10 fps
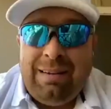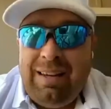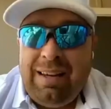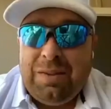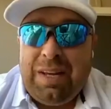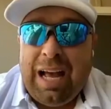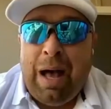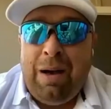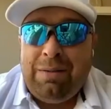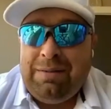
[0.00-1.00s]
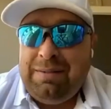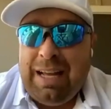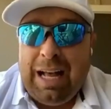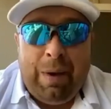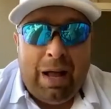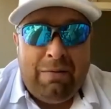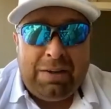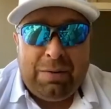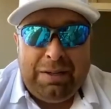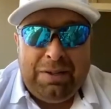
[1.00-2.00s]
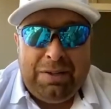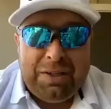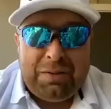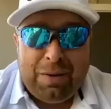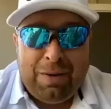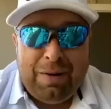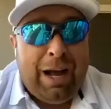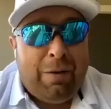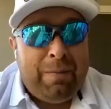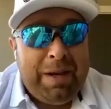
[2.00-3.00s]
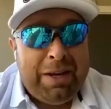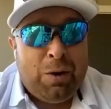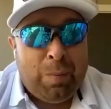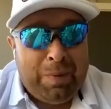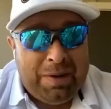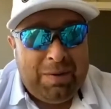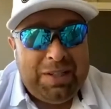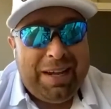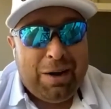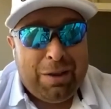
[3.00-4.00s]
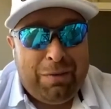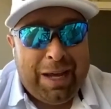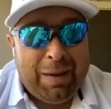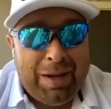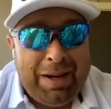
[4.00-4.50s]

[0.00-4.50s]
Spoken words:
he goes, "How about a victory just for Alpha Media Group, and we take care of the family